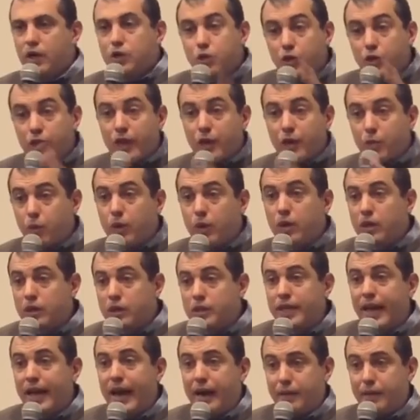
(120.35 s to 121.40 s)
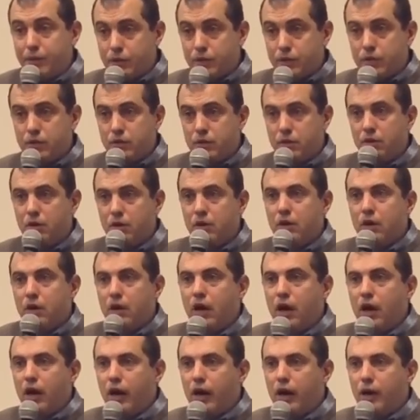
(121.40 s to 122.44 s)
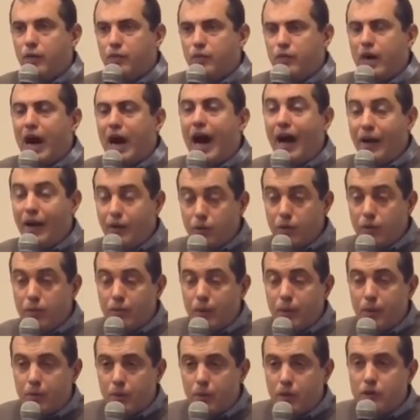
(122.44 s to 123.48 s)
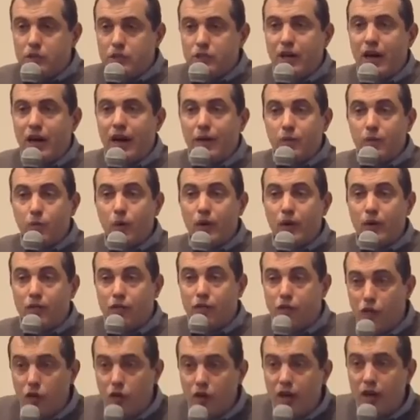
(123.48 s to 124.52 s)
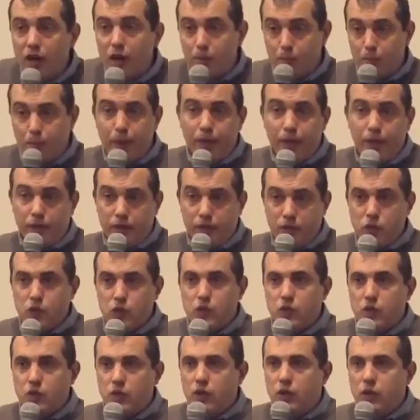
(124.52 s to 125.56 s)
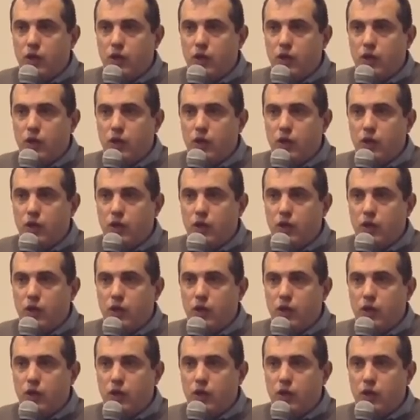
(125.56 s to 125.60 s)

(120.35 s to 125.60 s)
So they will adapt. I remember a time when phone companies